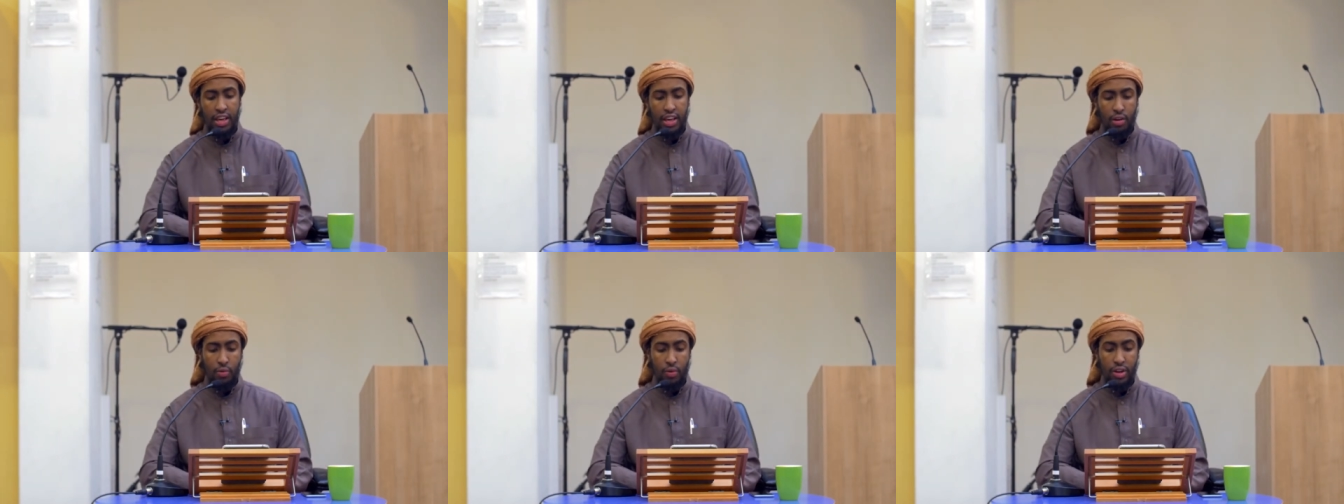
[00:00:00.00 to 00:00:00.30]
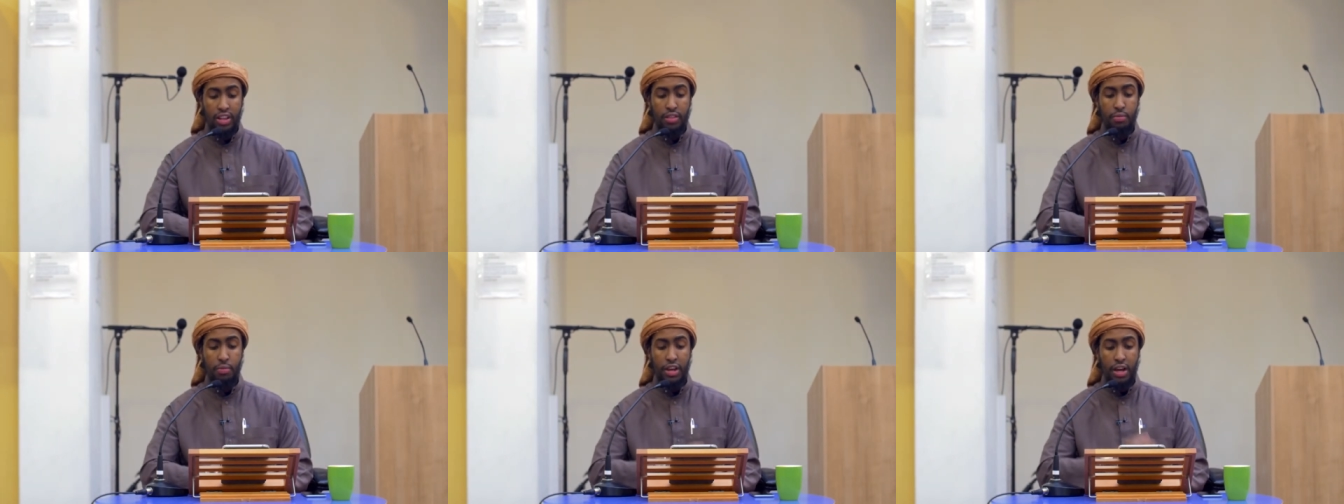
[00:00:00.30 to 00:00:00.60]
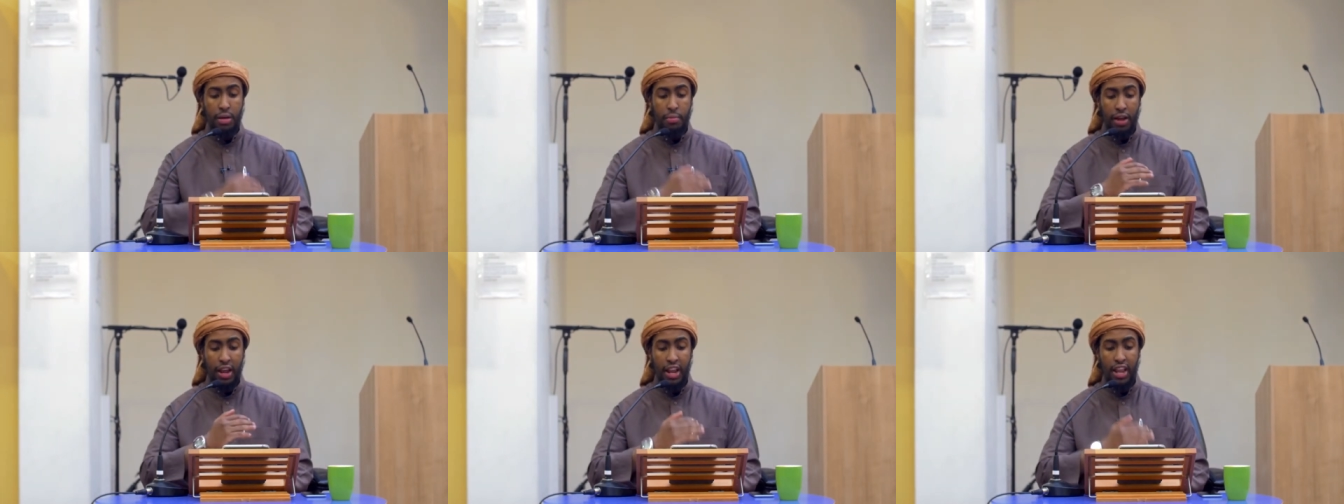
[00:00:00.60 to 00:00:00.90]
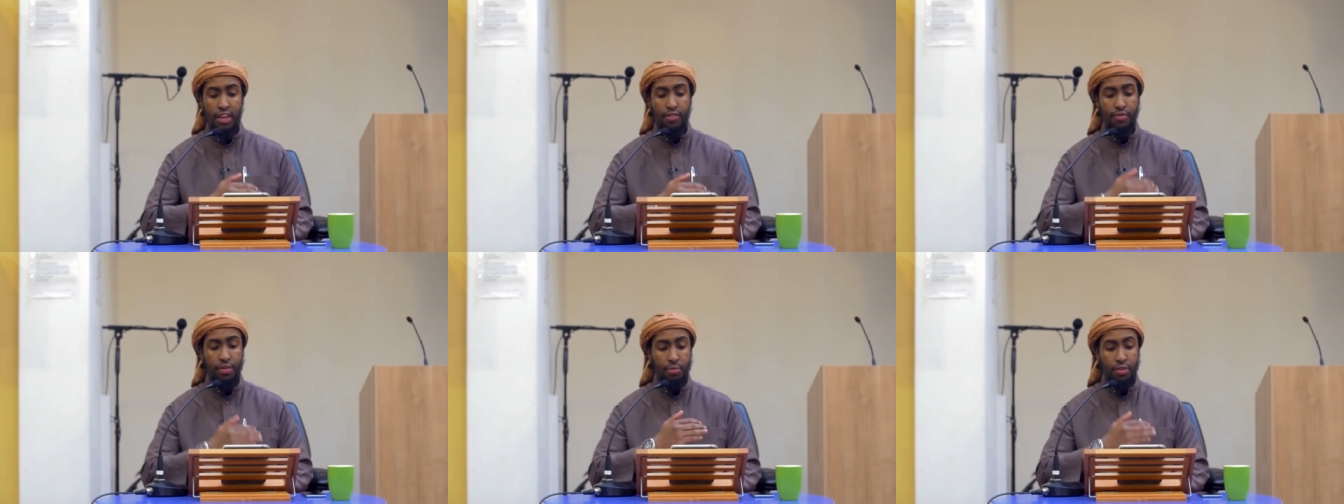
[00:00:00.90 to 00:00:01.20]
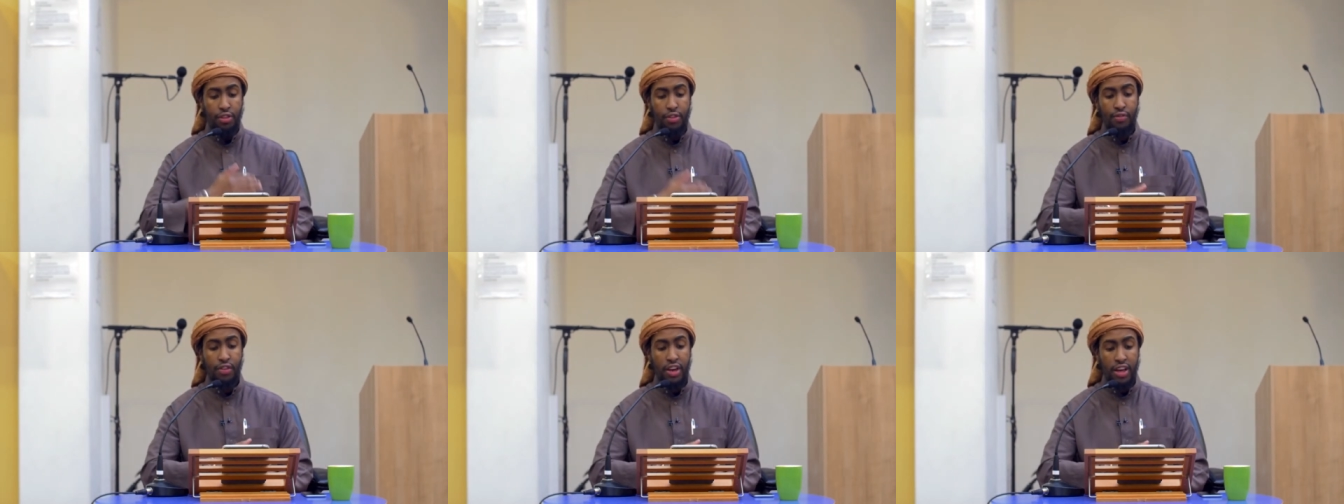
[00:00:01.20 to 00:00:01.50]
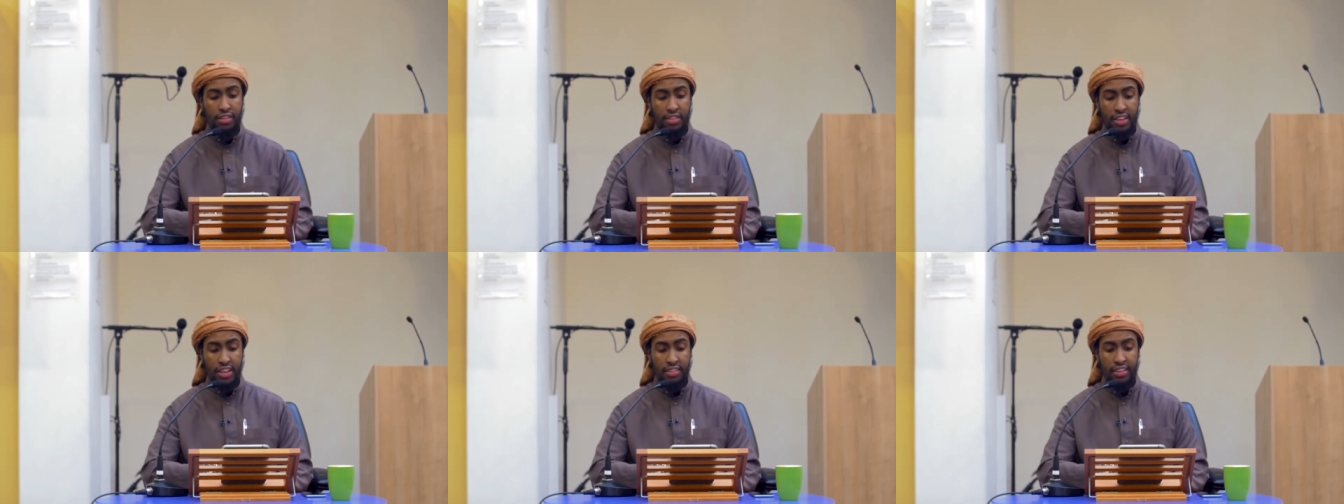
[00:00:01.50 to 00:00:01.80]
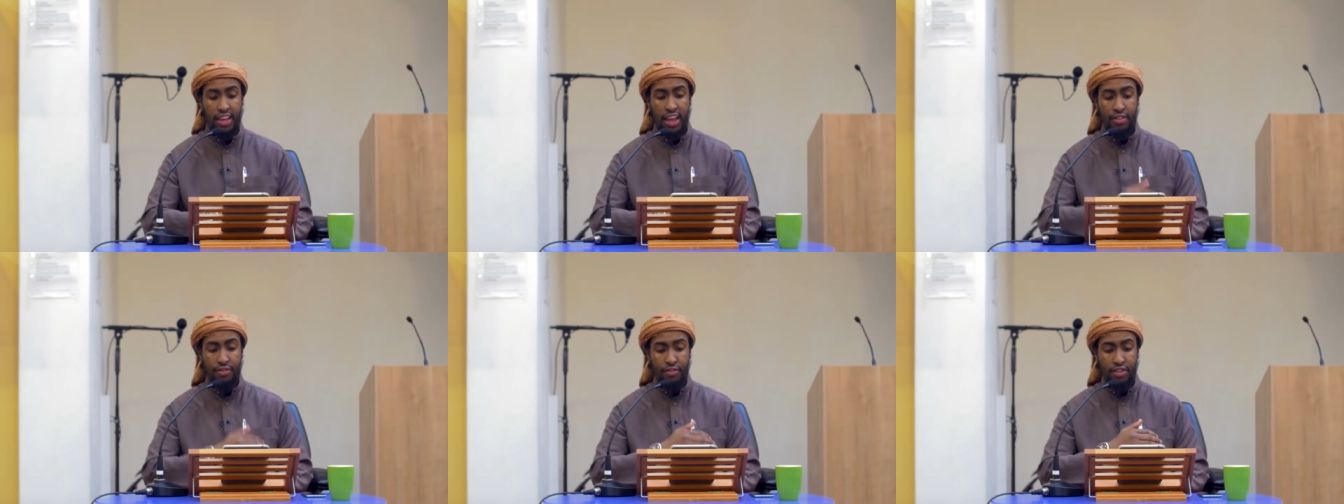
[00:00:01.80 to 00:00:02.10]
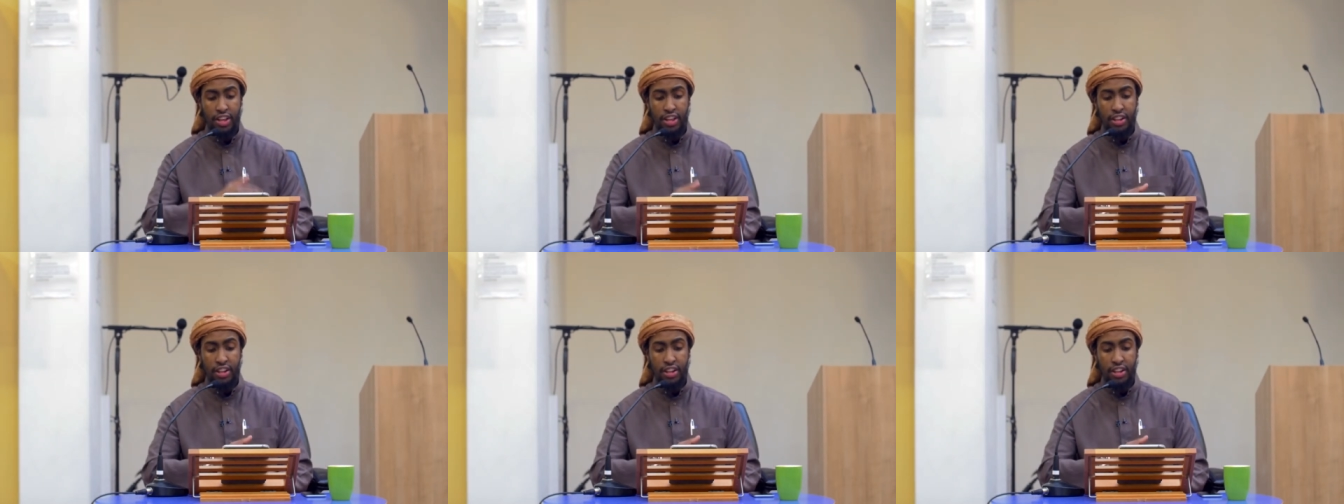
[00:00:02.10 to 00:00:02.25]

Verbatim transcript: What has become clear from this verse is every